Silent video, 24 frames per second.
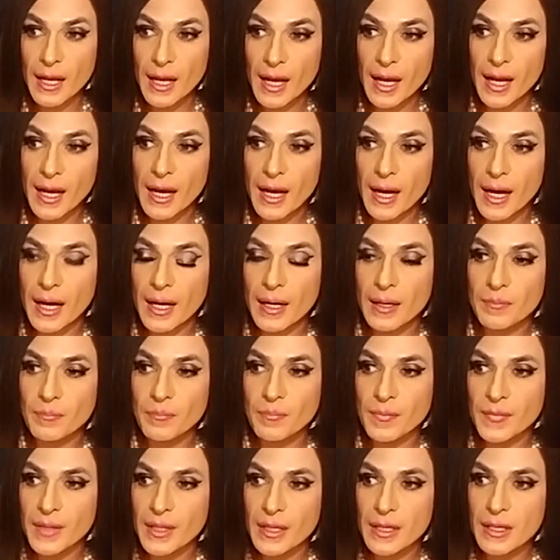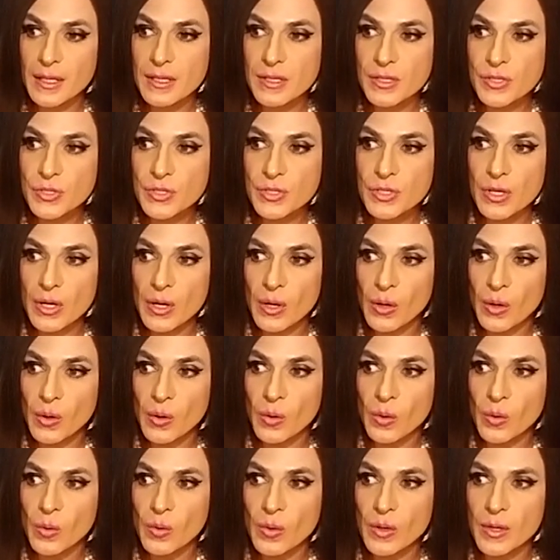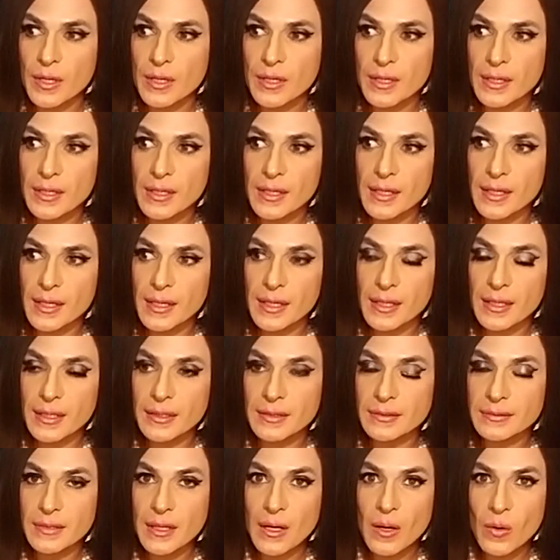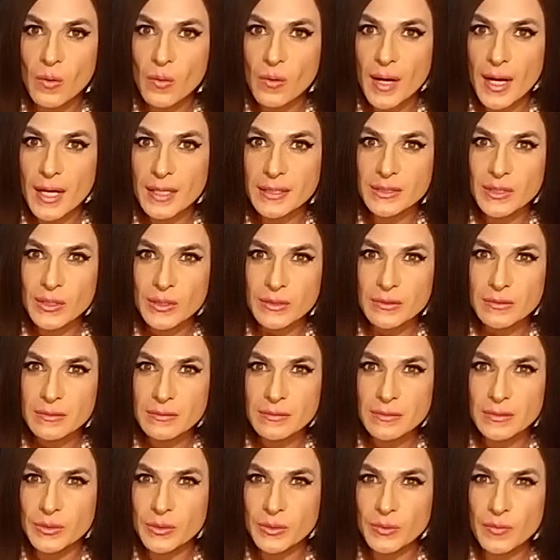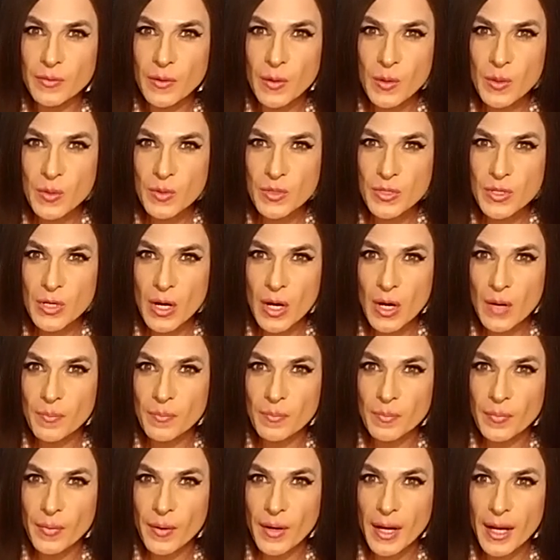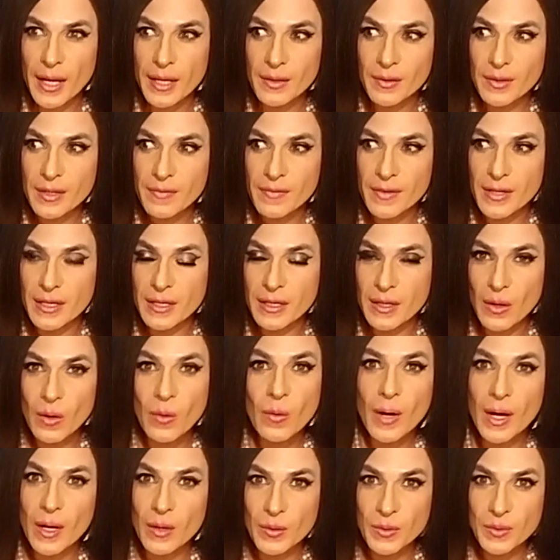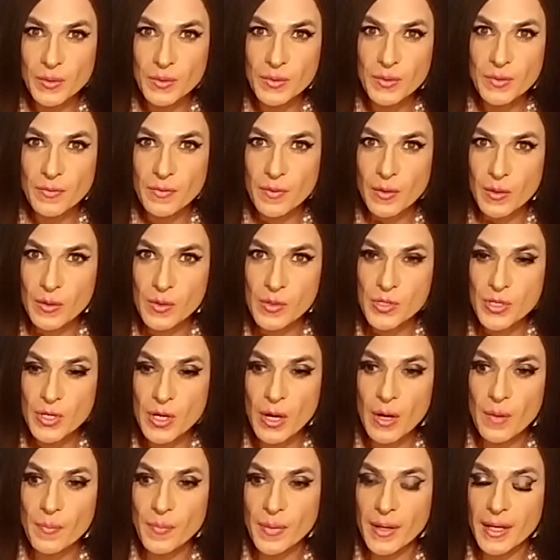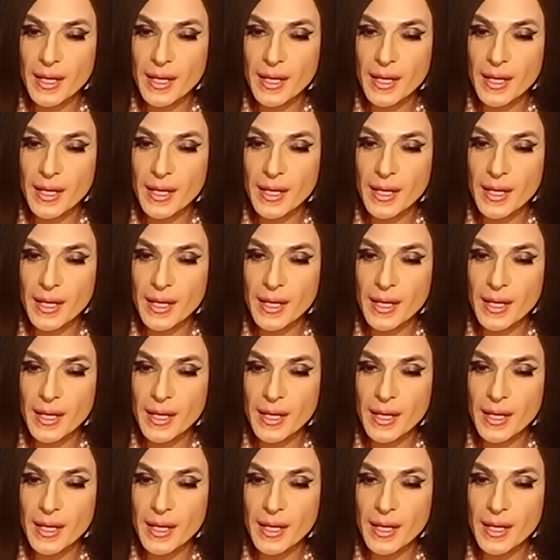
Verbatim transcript: Um, so, uh, no, I don't do Photoshop. I don't even know how to do Photoshop.